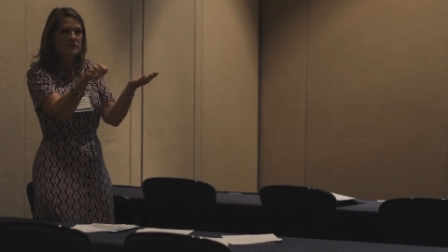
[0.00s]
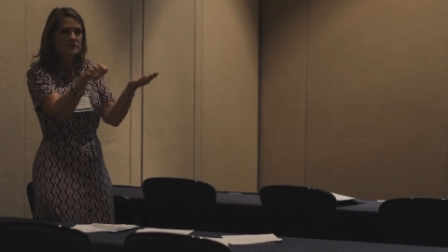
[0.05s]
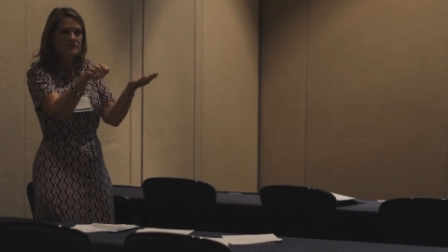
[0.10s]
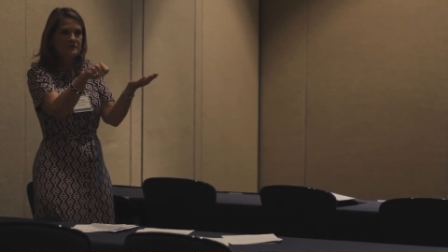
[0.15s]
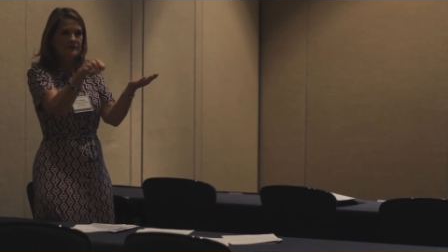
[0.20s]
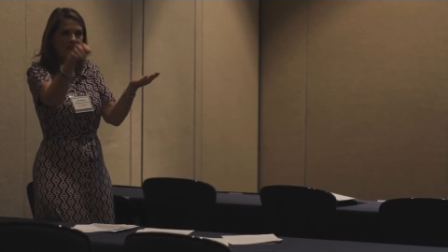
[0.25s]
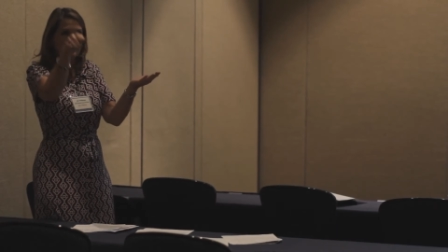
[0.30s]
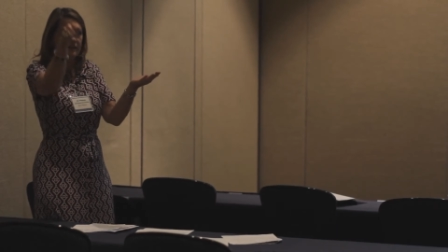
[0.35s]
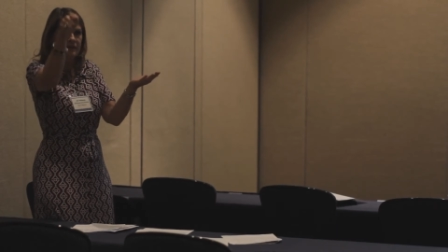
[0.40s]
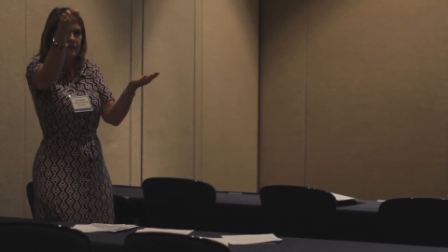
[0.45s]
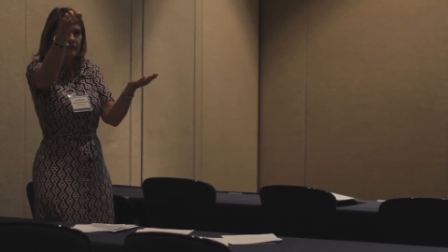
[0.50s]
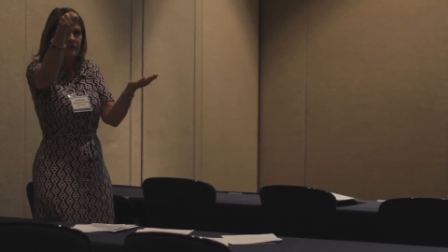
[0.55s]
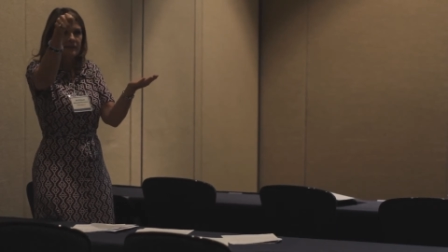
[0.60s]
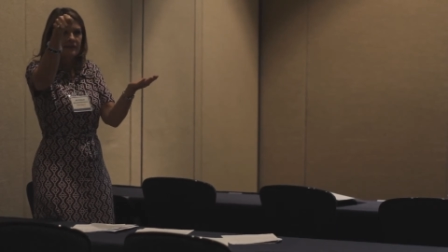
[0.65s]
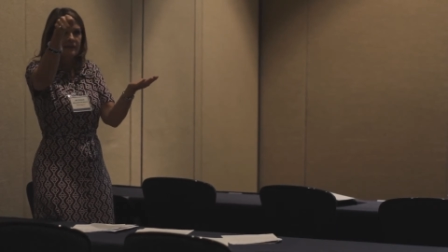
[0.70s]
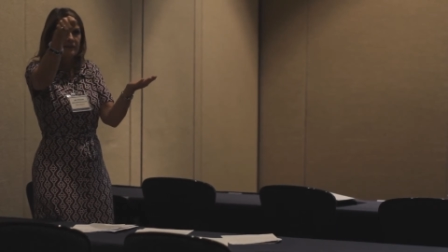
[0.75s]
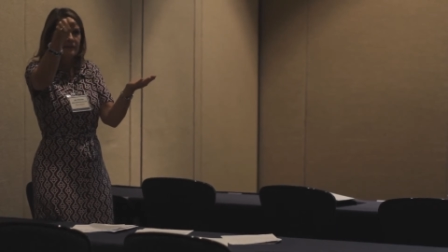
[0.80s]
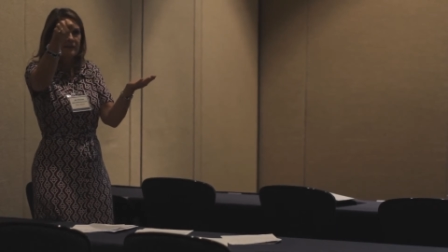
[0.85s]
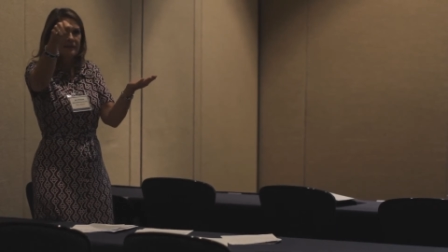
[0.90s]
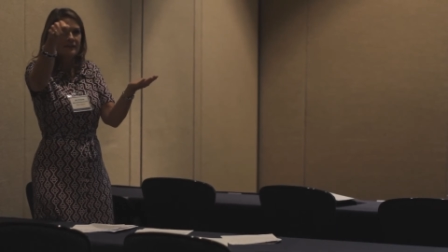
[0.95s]
were saying
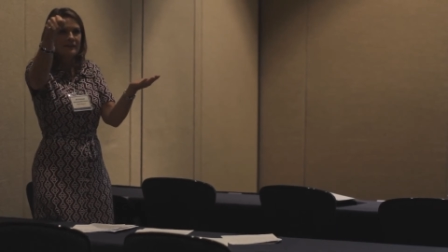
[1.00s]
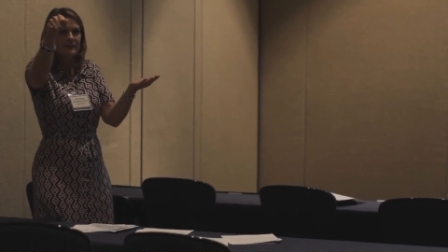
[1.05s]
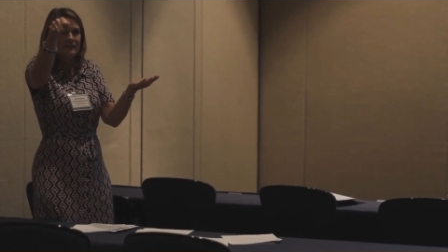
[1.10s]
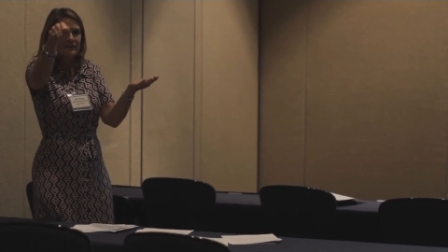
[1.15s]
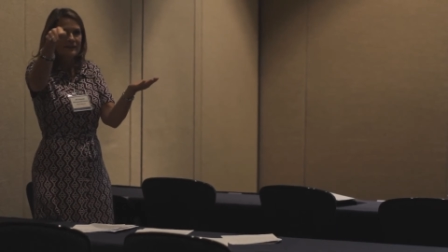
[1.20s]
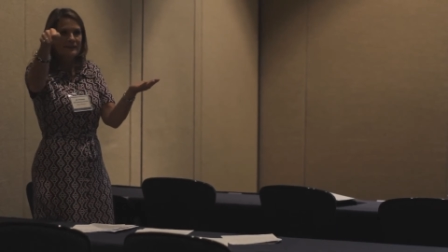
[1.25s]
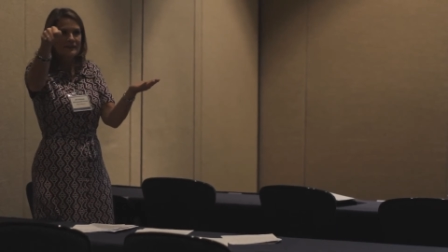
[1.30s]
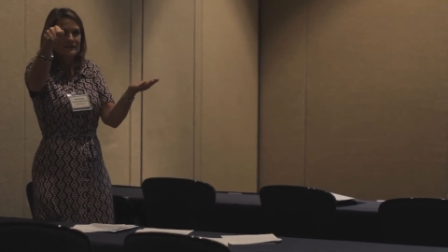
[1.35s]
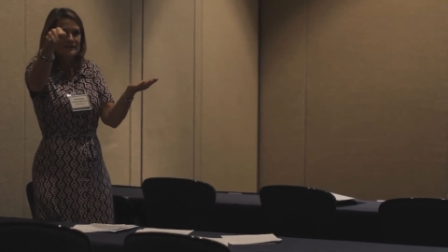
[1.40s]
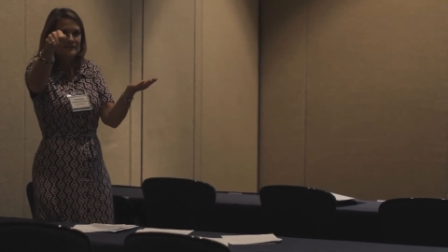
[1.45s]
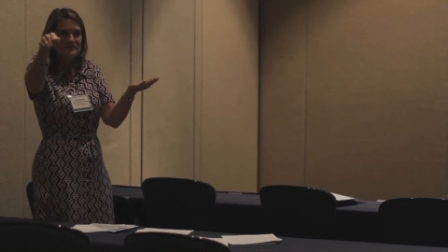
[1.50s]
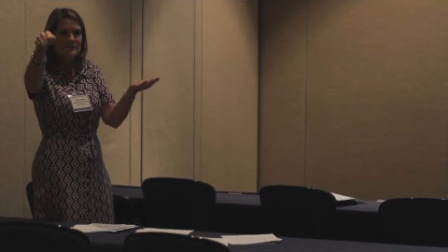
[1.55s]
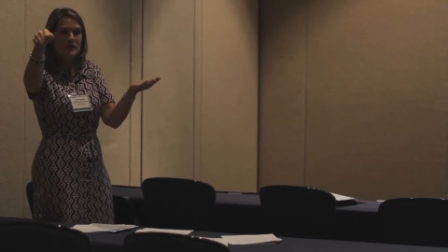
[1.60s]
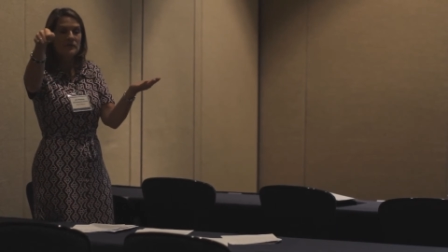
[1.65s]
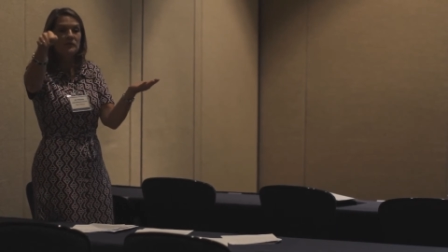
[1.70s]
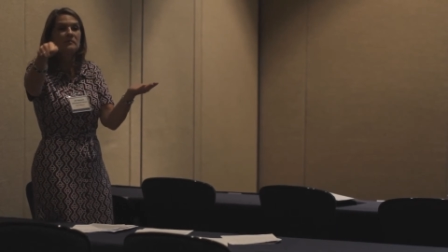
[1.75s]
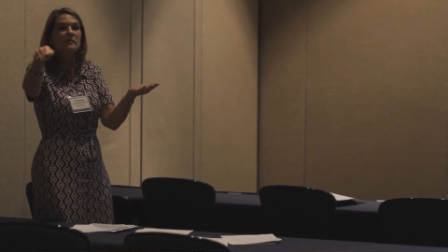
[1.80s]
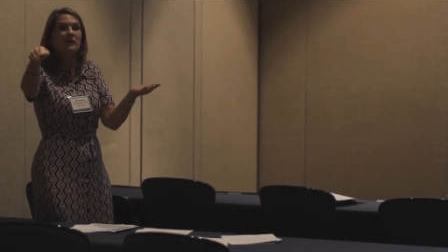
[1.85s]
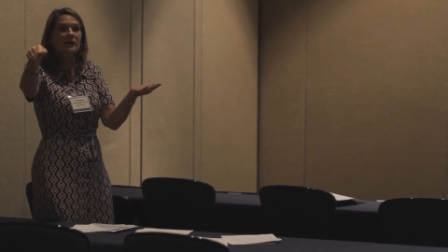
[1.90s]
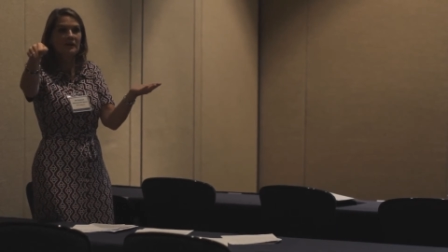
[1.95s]
they
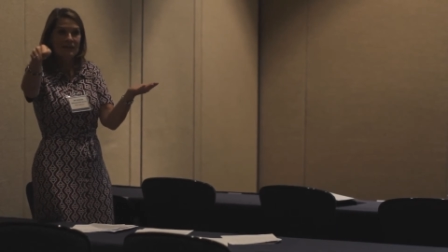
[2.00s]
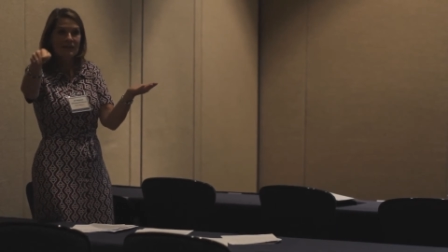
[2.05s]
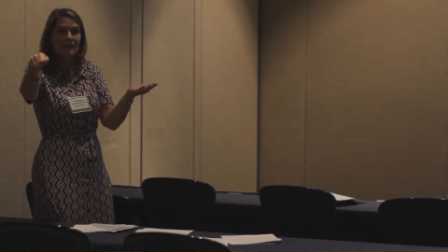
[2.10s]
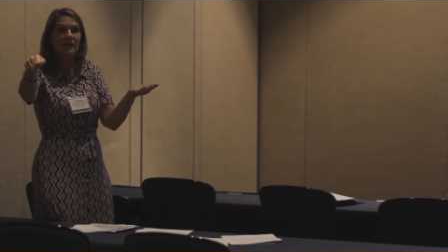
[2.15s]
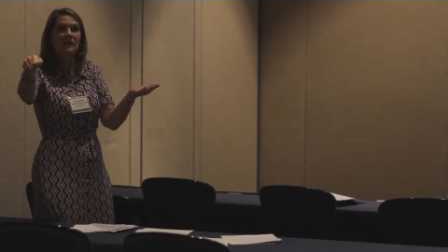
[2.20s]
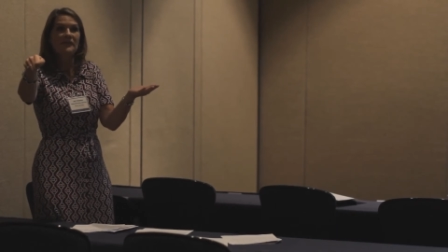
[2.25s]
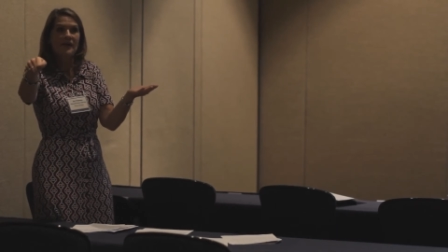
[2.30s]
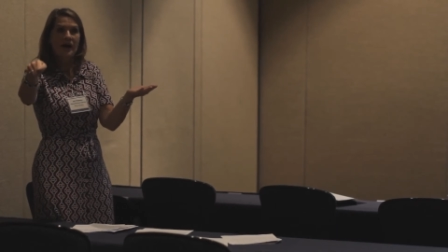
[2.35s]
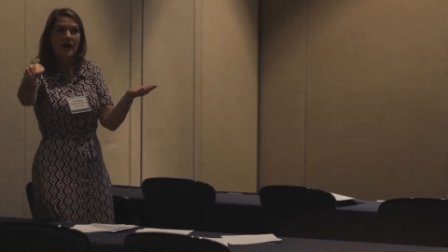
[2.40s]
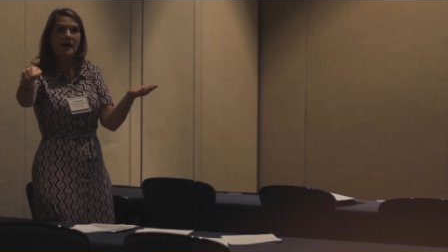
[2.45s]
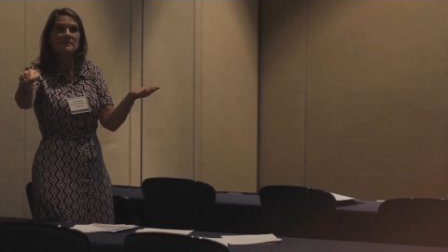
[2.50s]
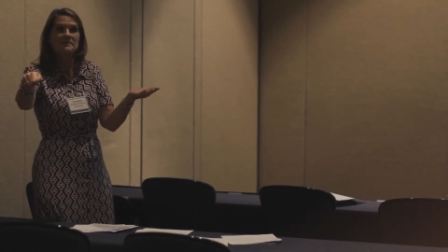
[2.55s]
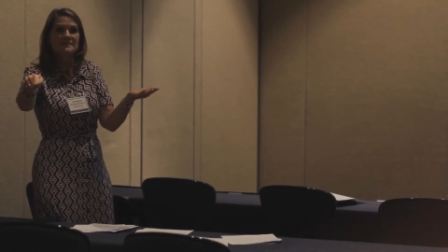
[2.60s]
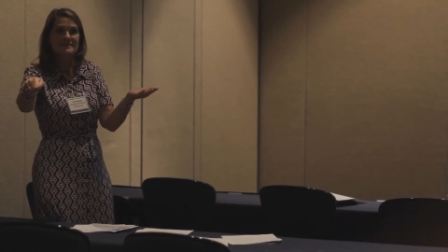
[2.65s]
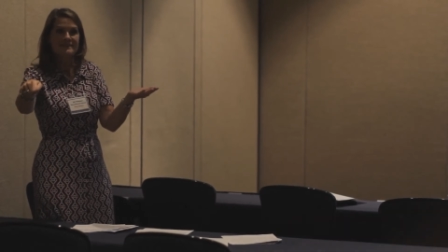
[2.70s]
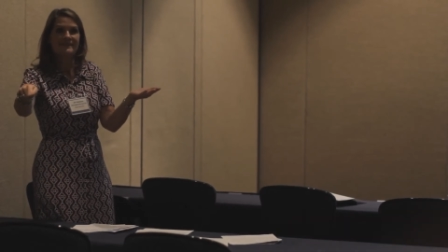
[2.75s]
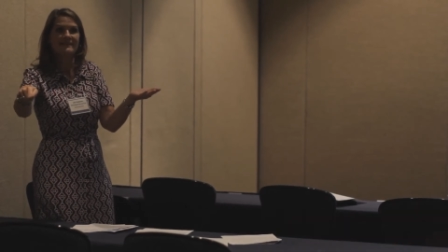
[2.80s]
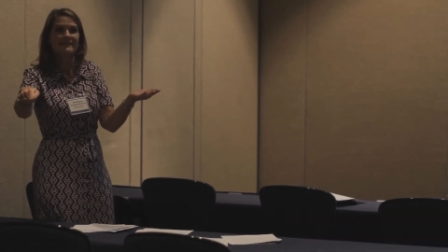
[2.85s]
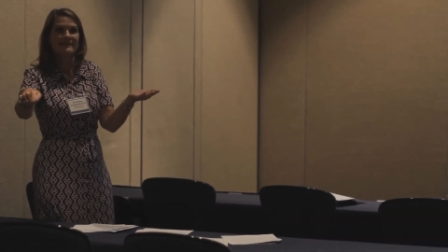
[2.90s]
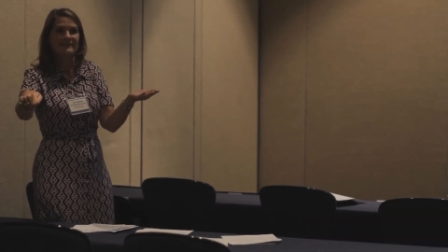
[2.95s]
were marking on the
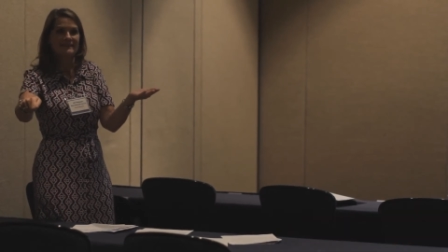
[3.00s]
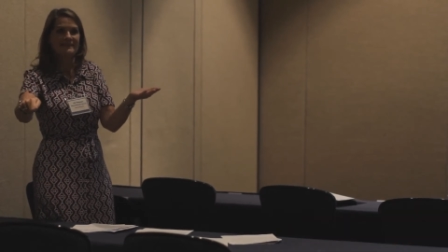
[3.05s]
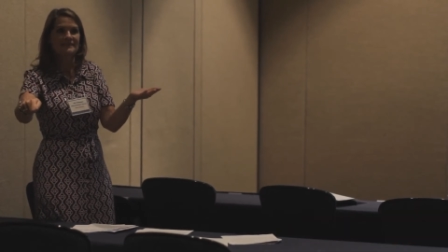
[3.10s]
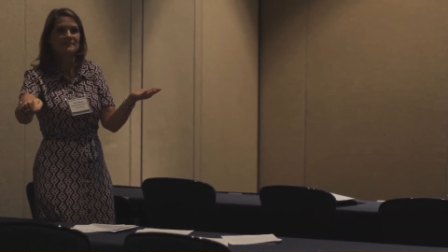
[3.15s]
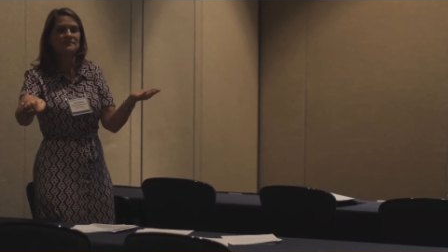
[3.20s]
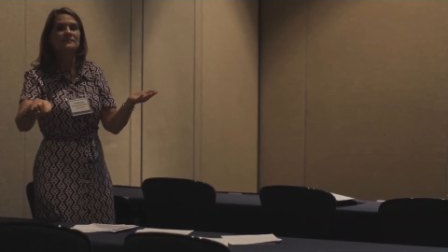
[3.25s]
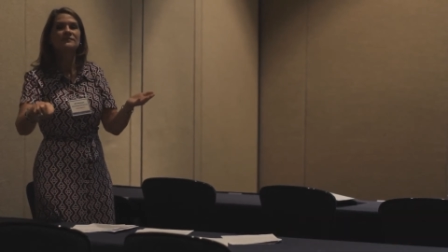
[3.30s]
opposite end.